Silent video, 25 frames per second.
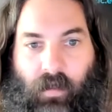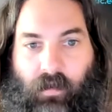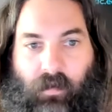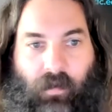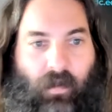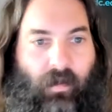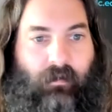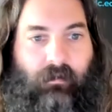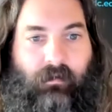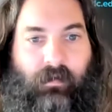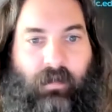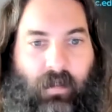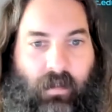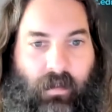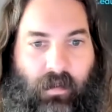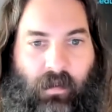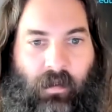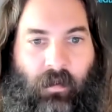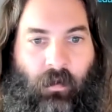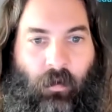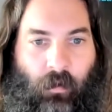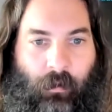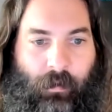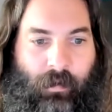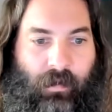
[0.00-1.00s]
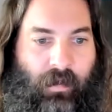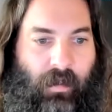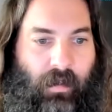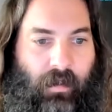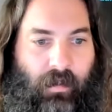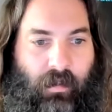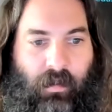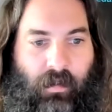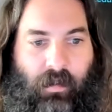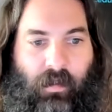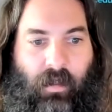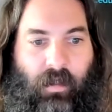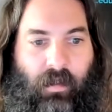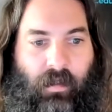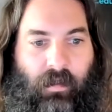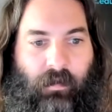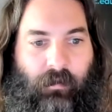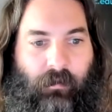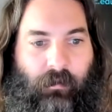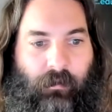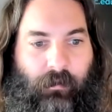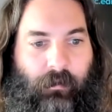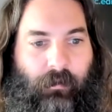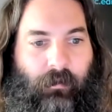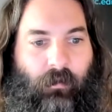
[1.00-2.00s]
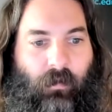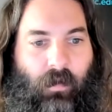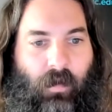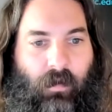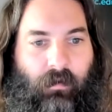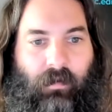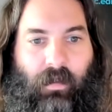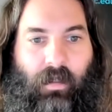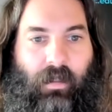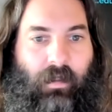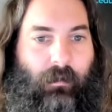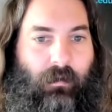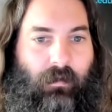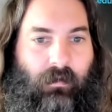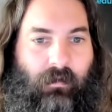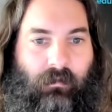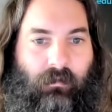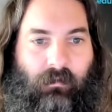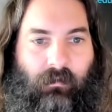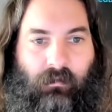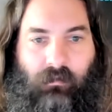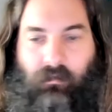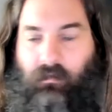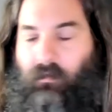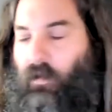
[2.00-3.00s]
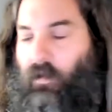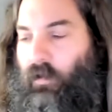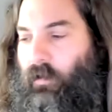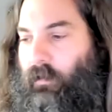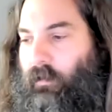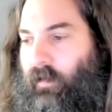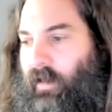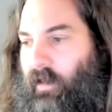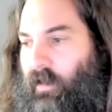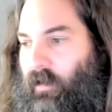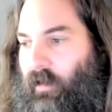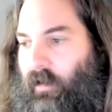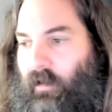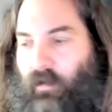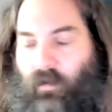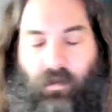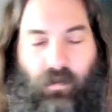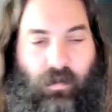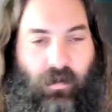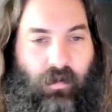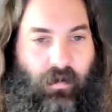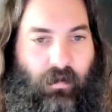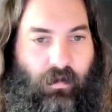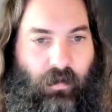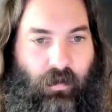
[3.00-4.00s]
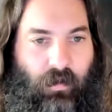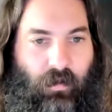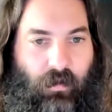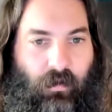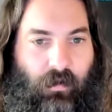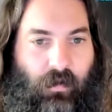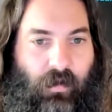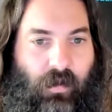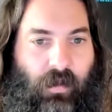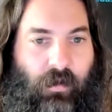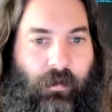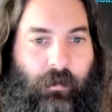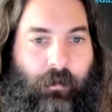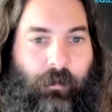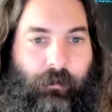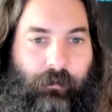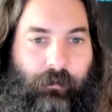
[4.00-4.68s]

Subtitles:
yeah, is an open data set available to researchers to use.